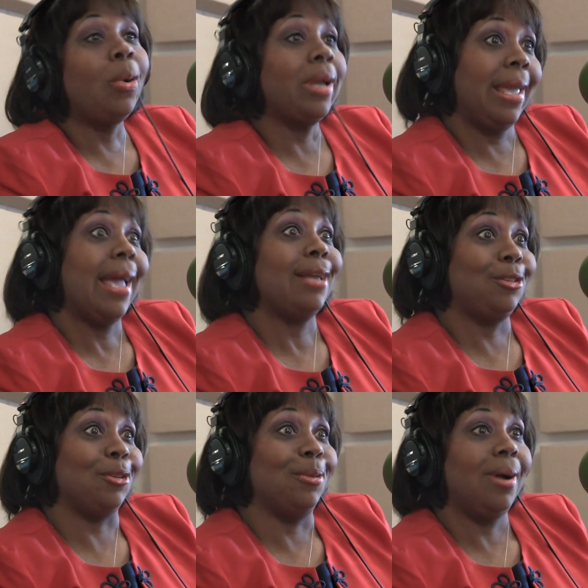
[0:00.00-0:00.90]
Well, he had
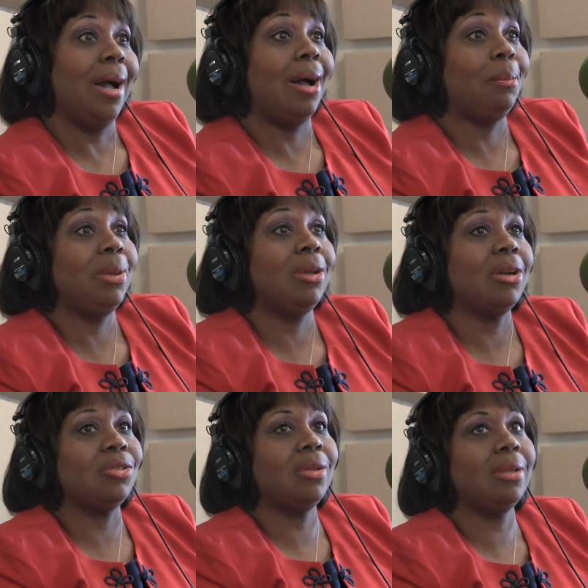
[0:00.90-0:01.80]
to,
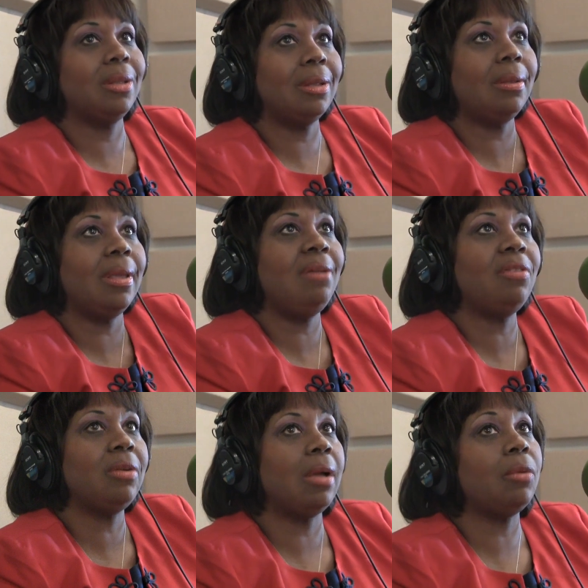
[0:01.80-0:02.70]
because
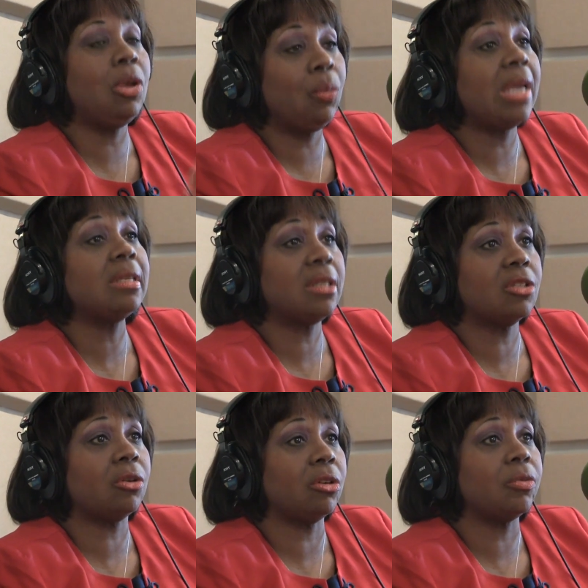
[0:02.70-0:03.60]
even he raised
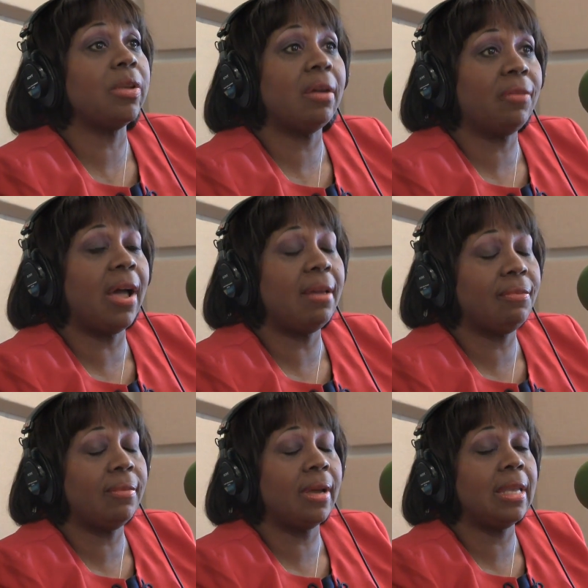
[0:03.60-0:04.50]
six girls. He had
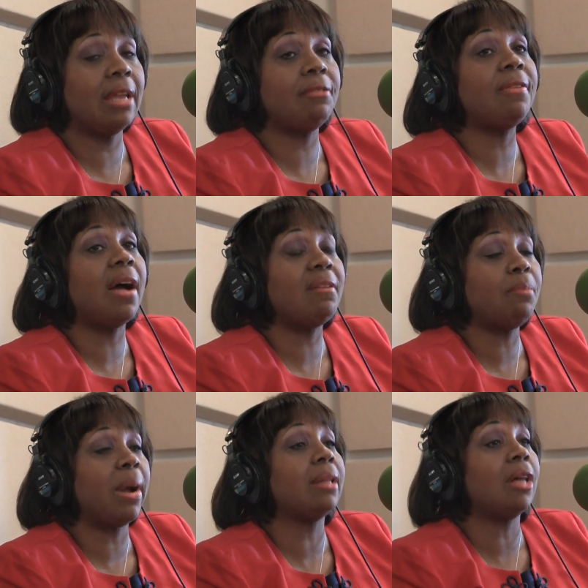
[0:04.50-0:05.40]
five
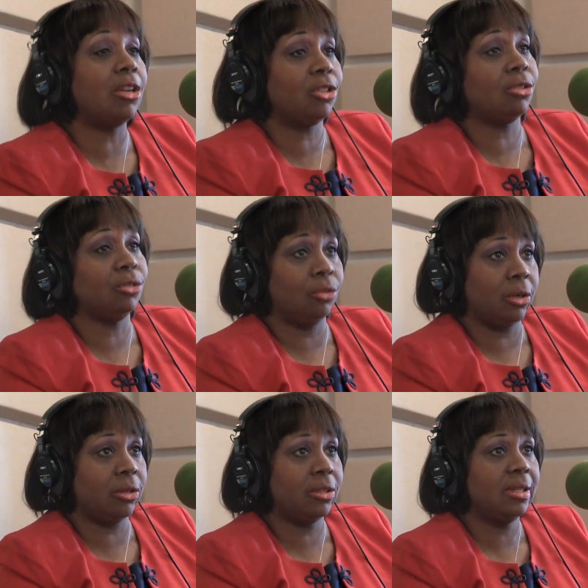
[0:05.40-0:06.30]
biological
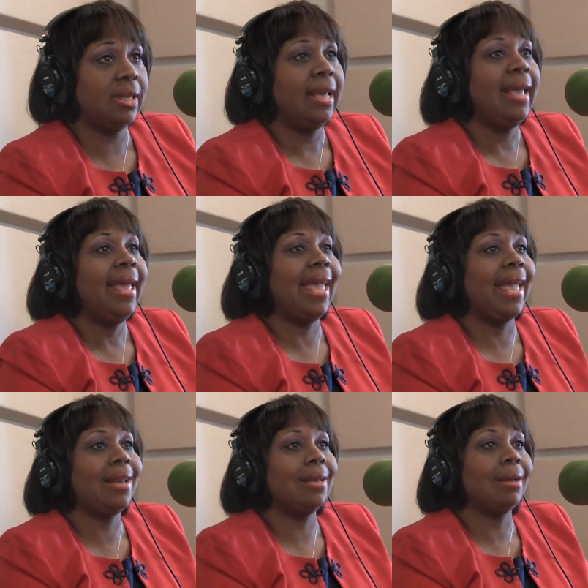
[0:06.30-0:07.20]
daughters,
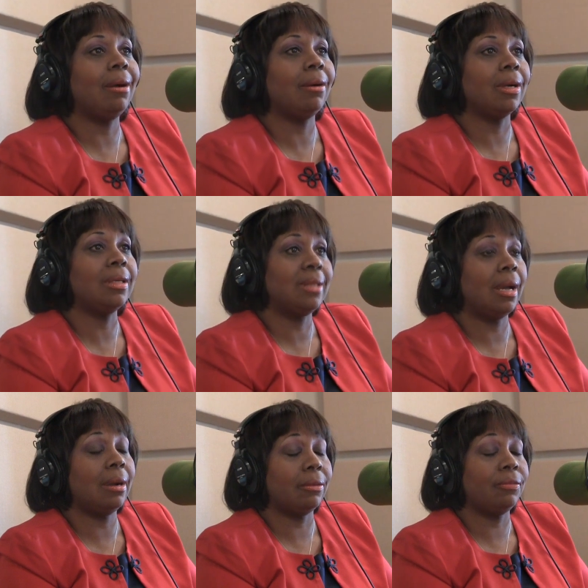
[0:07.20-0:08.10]
and
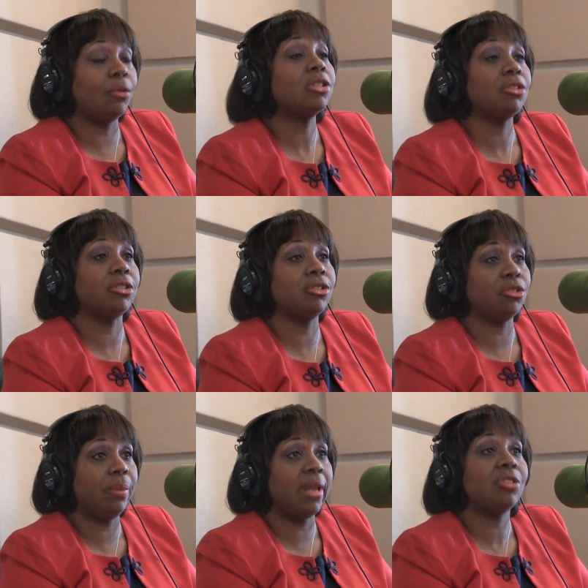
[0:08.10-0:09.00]
our foster
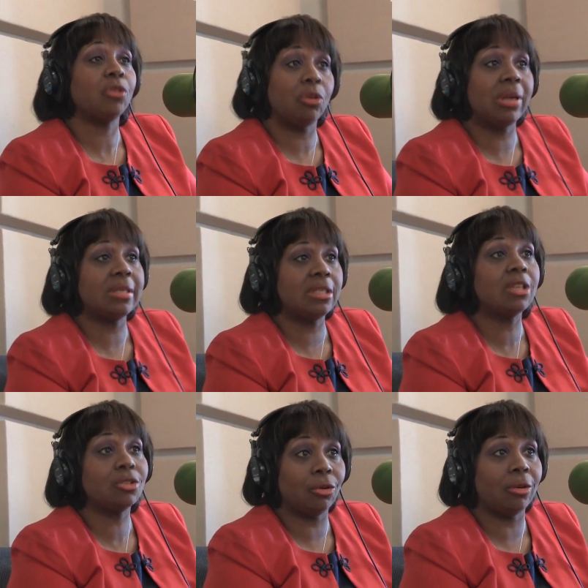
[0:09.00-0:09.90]
sister Betty. So he raised
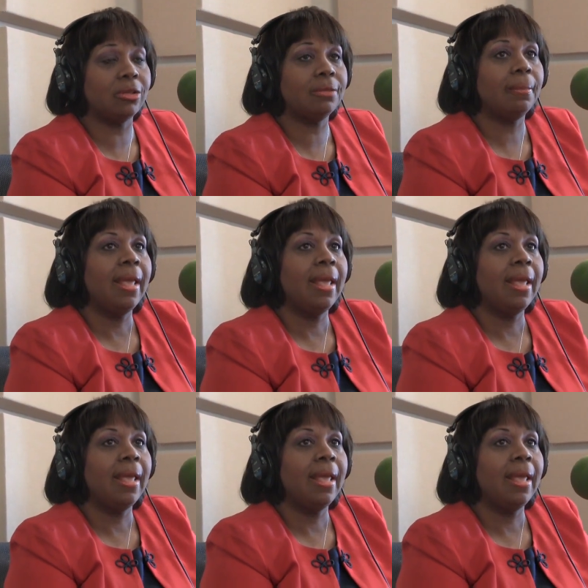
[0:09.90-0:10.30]
six girls.